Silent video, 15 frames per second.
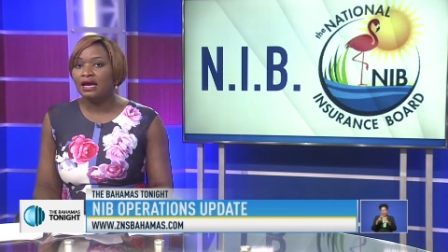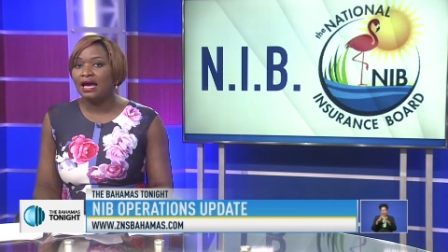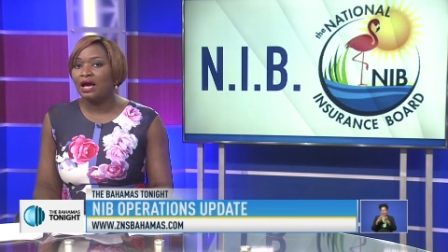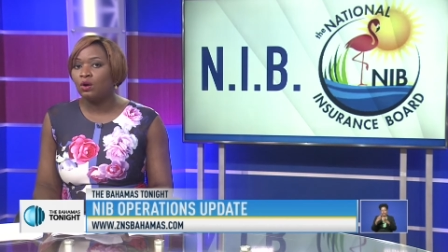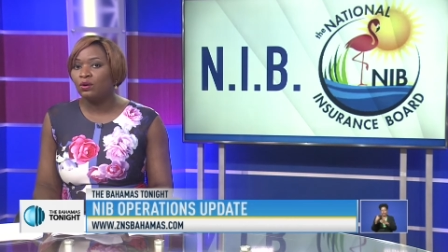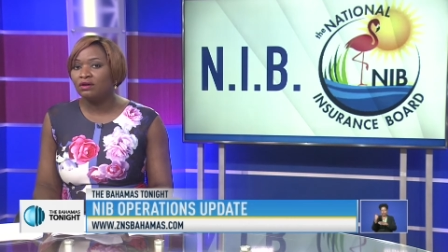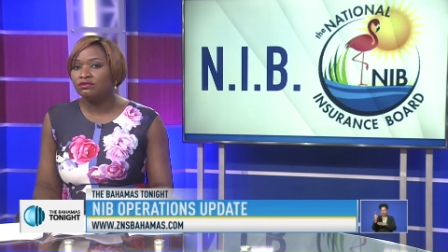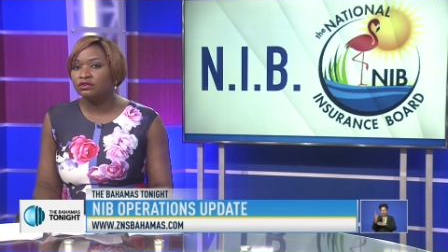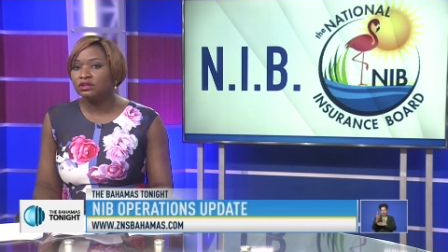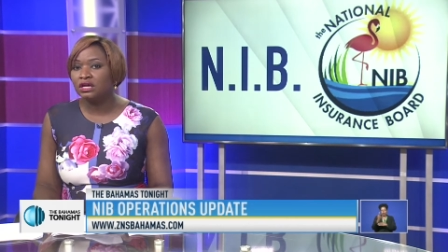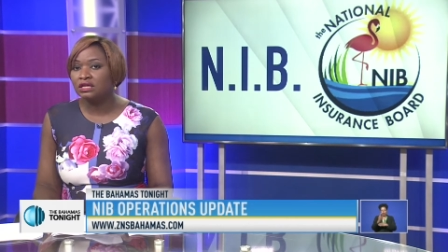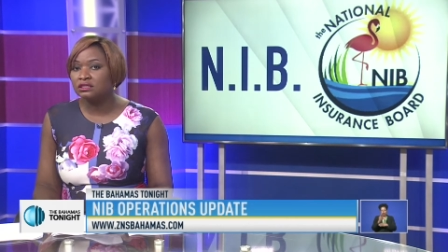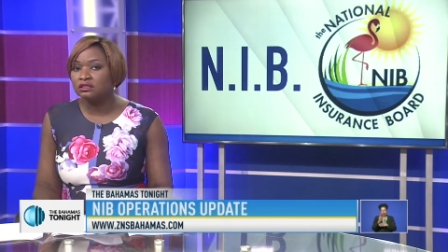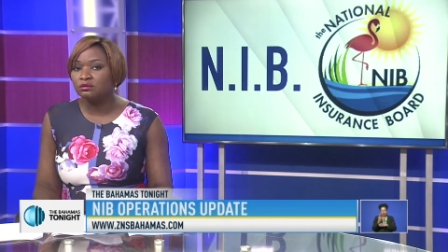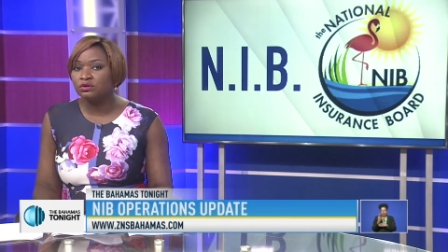However,
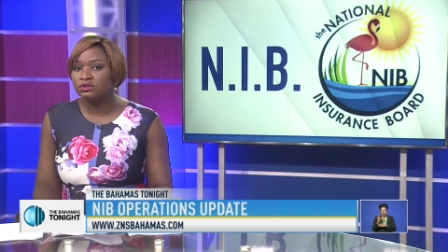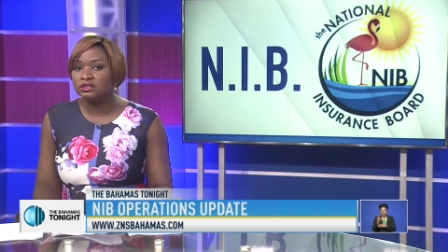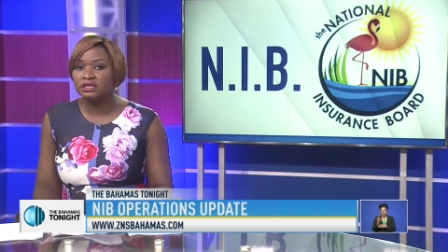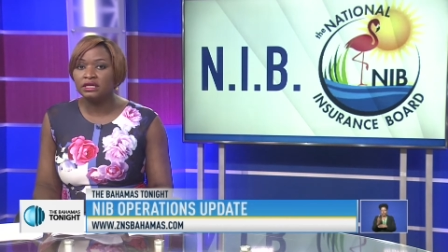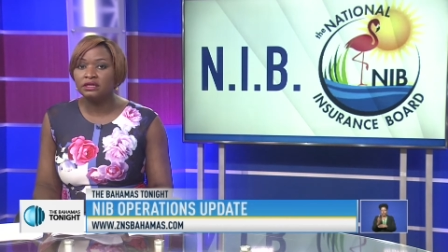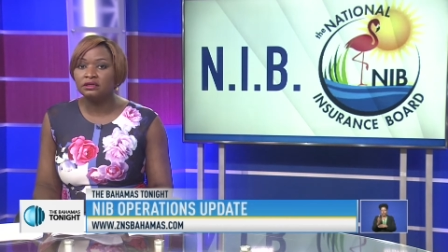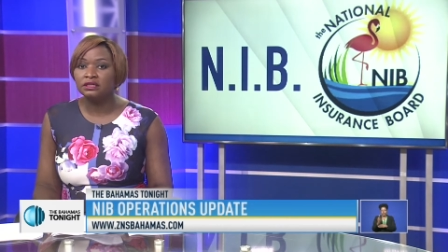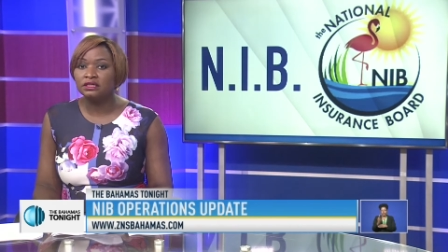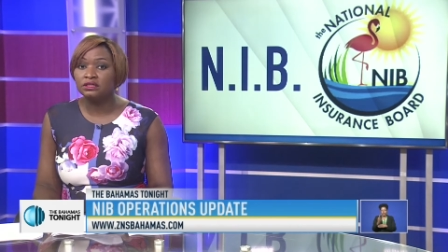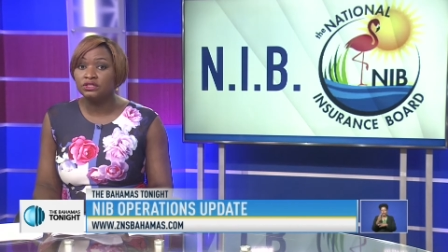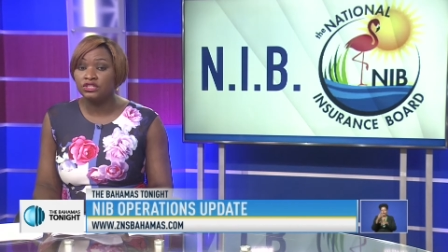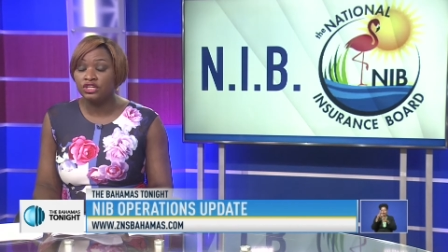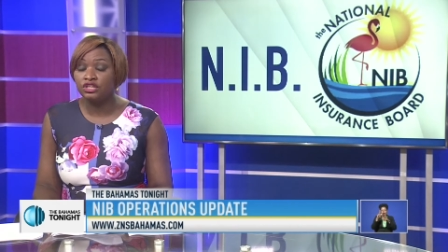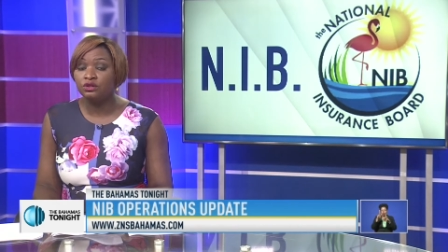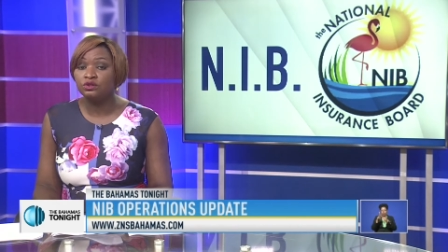customers can
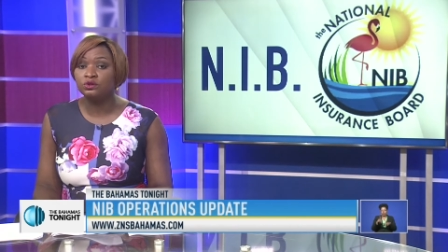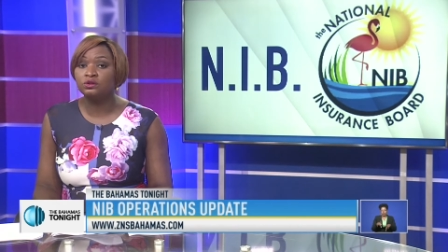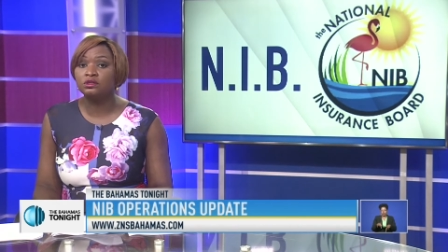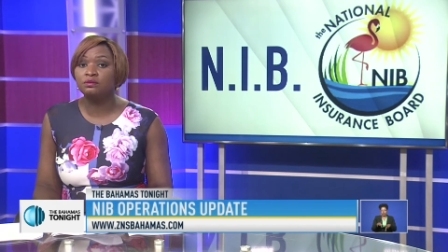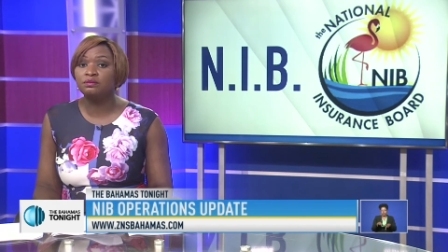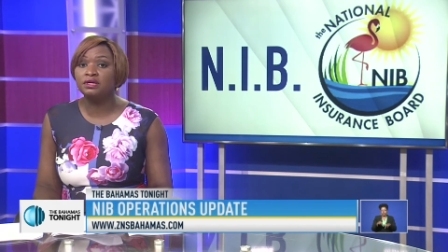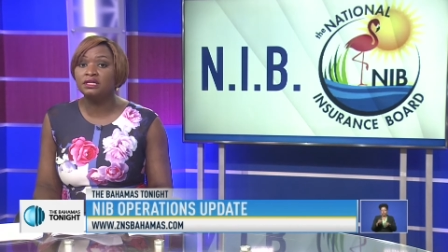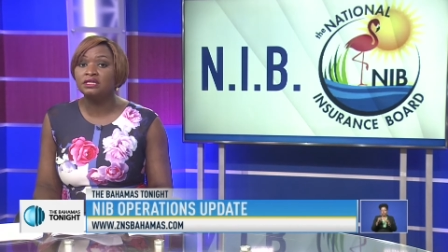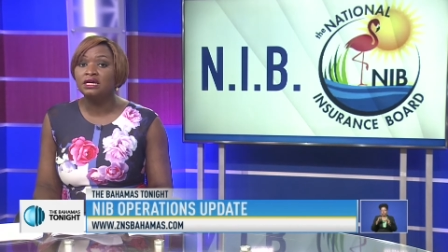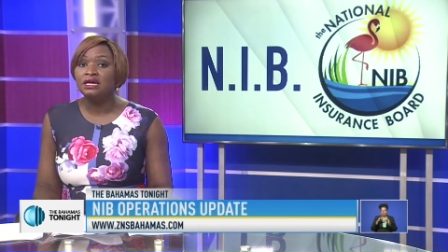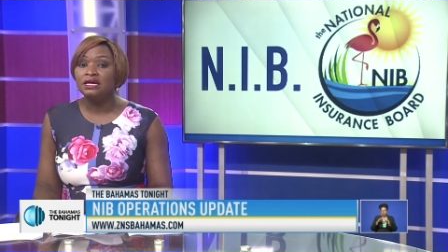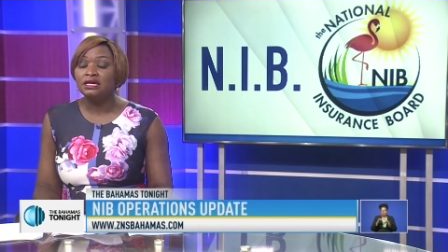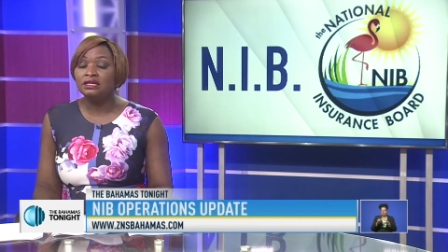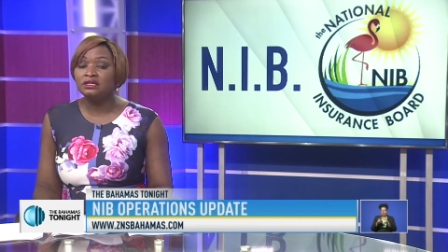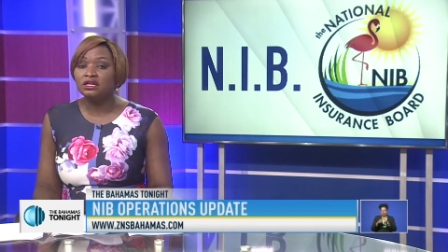continue to submit
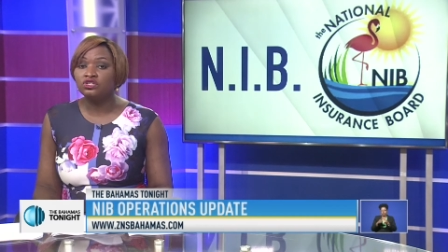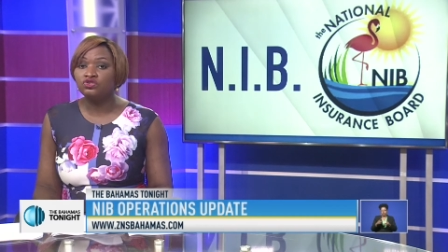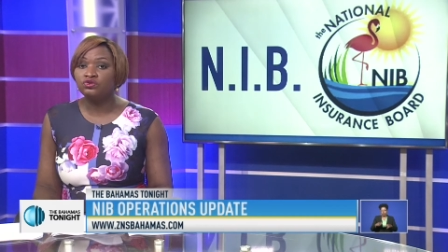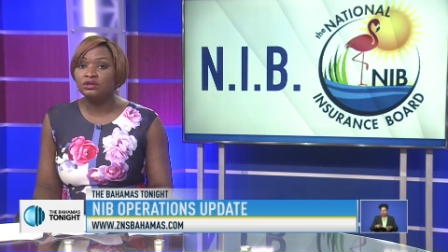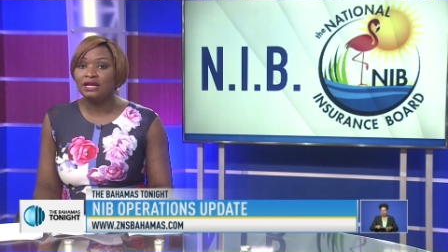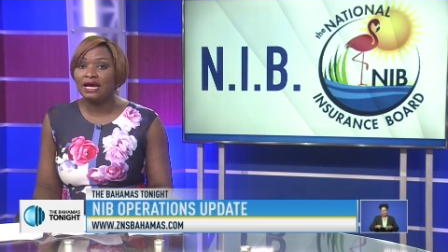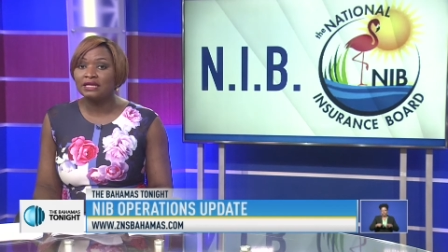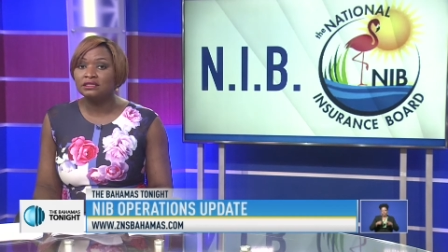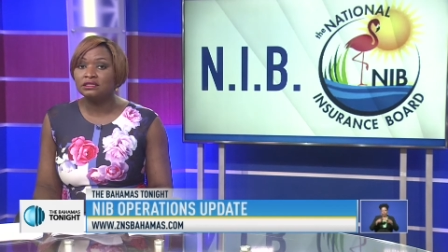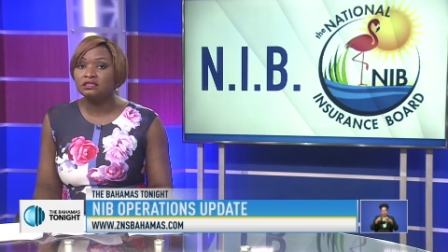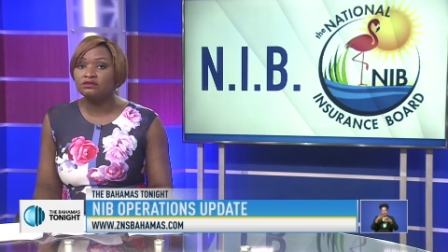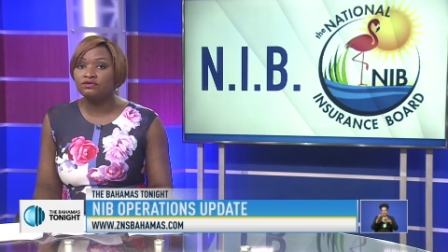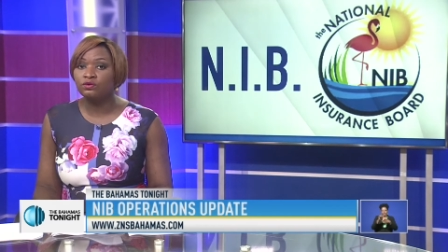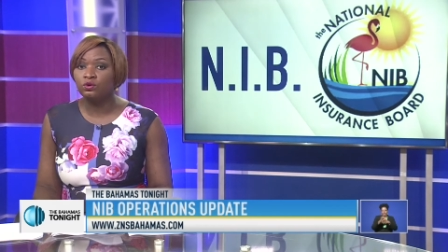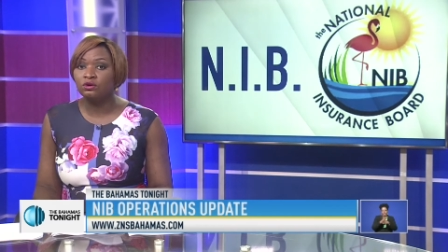industrial
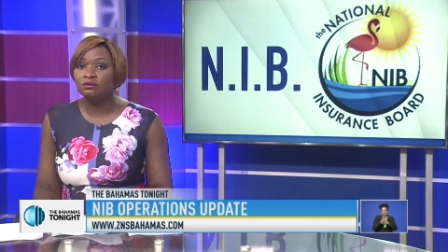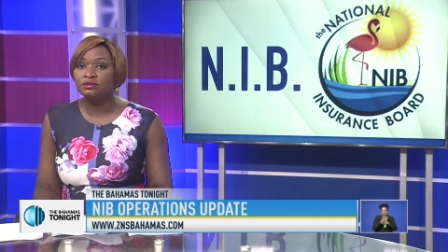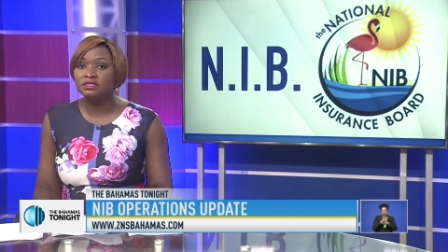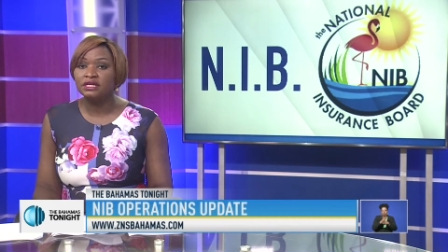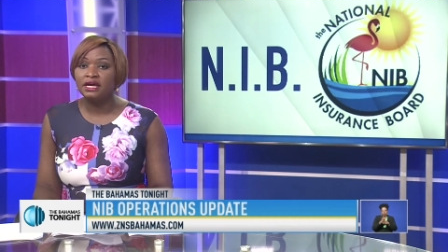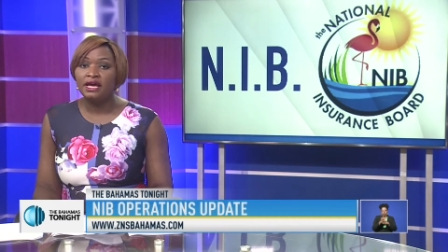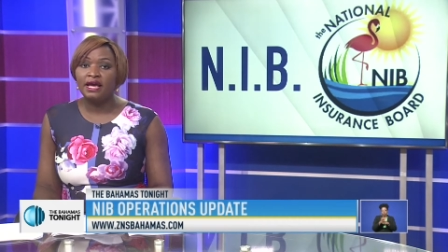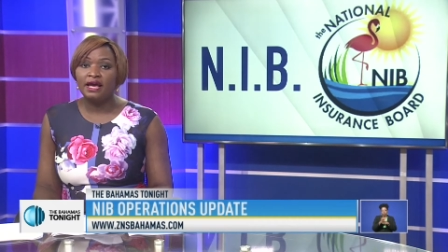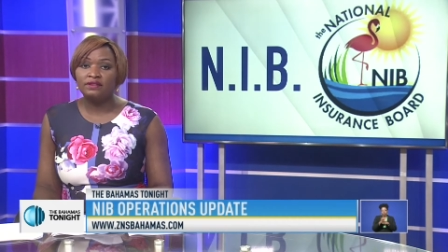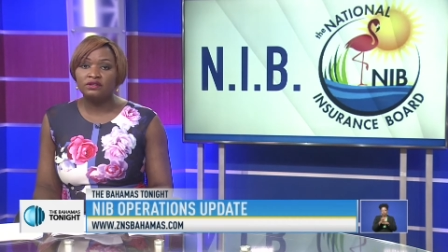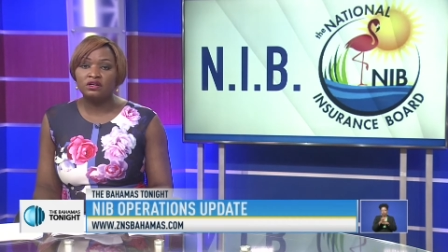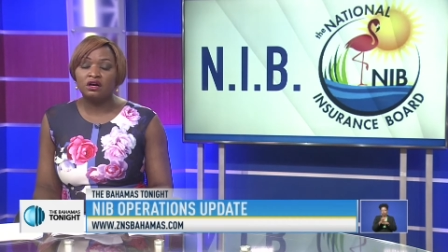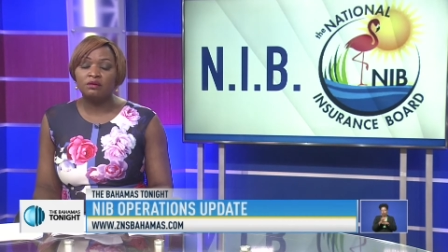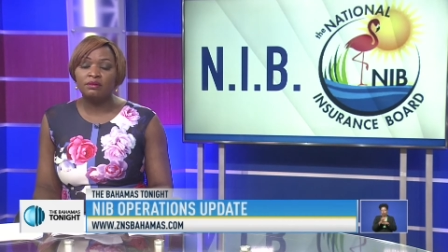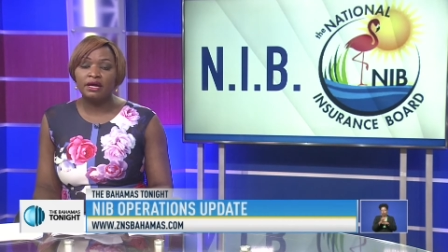accident forms at the
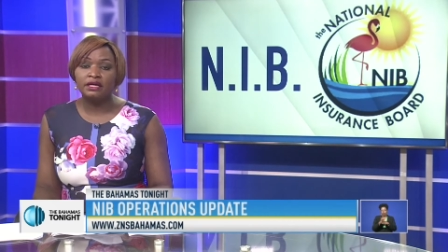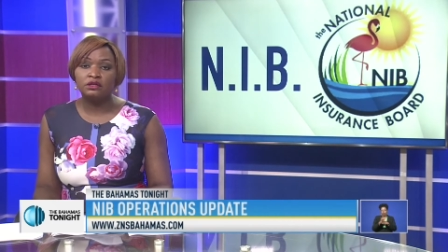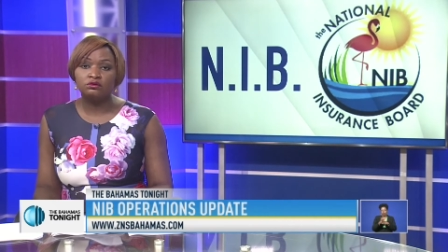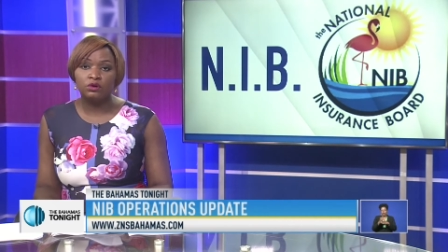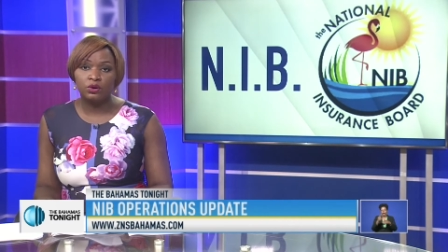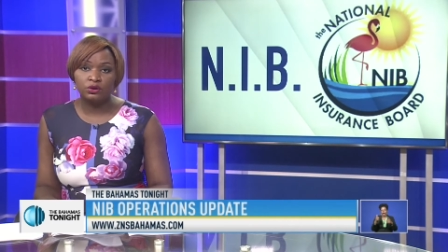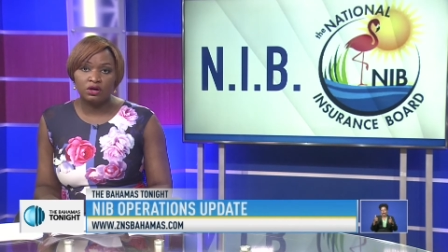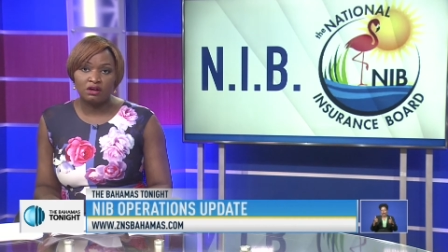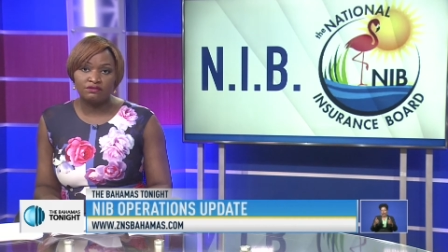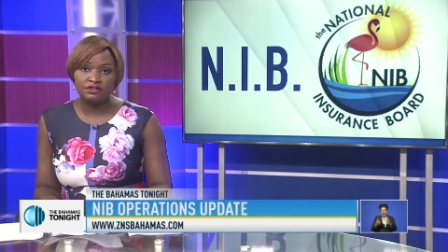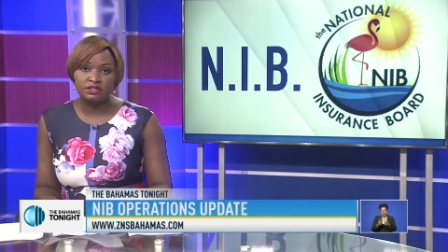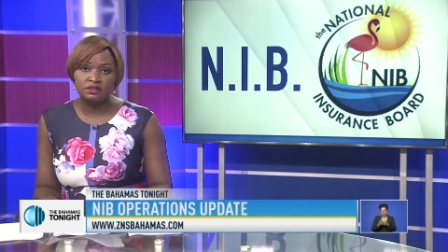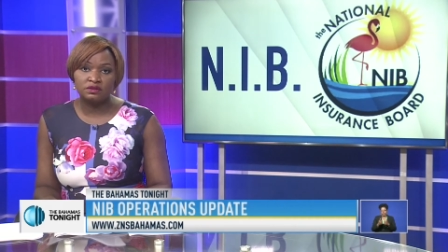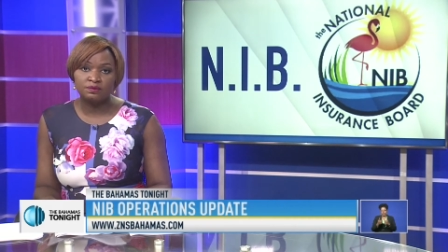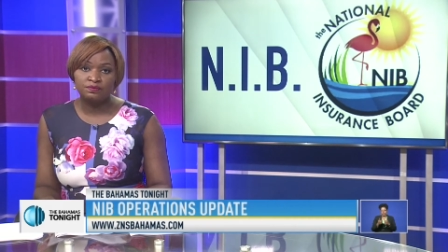Carmichael Road
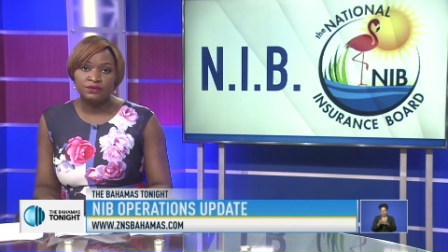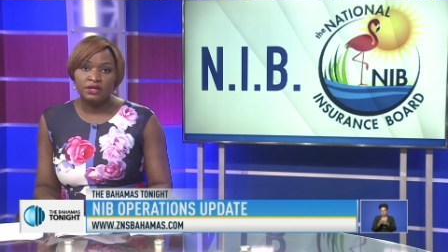office.